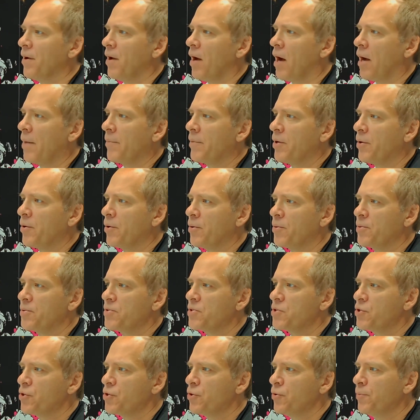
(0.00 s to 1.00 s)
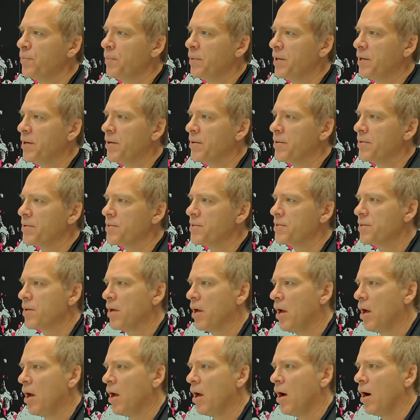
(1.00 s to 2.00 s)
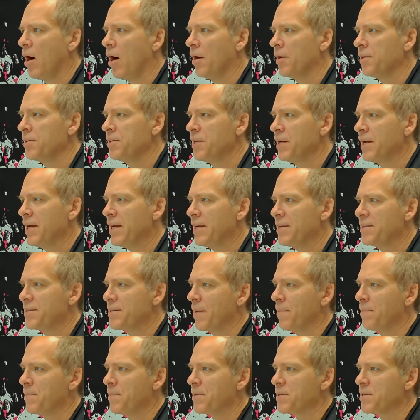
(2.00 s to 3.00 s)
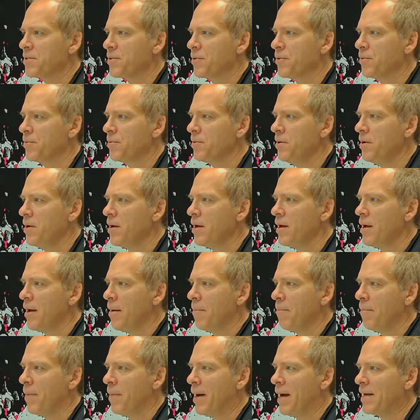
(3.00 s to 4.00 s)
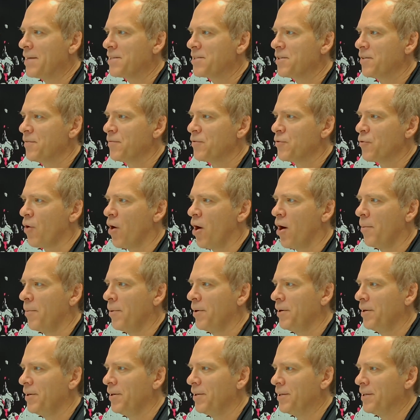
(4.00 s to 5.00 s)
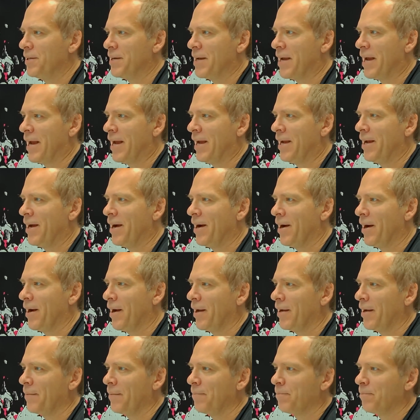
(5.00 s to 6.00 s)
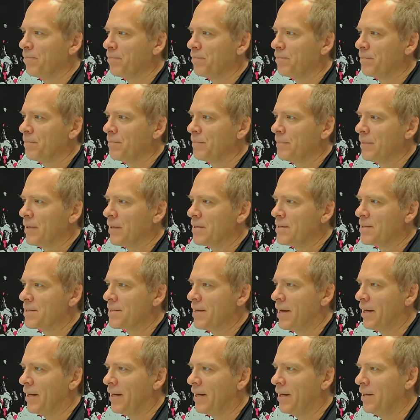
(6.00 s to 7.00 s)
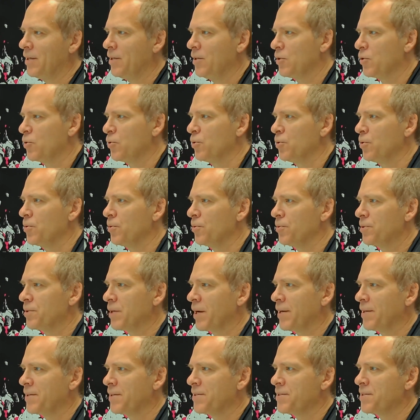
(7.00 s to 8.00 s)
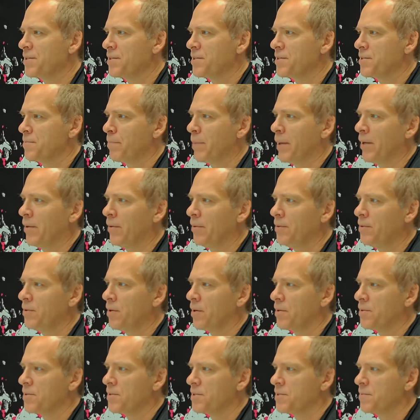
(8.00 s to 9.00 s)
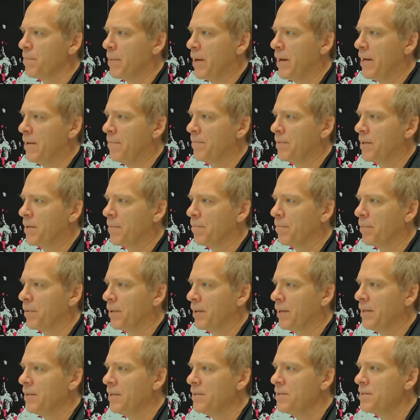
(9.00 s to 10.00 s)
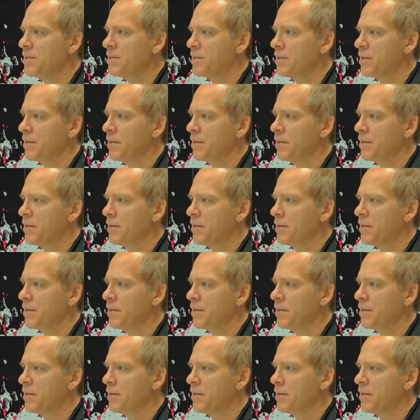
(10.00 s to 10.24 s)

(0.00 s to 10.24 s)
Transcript: I'm your host, Joe Peters. On today's episode, massive drama in AI. Second, Google tightens its belt on spam complaints.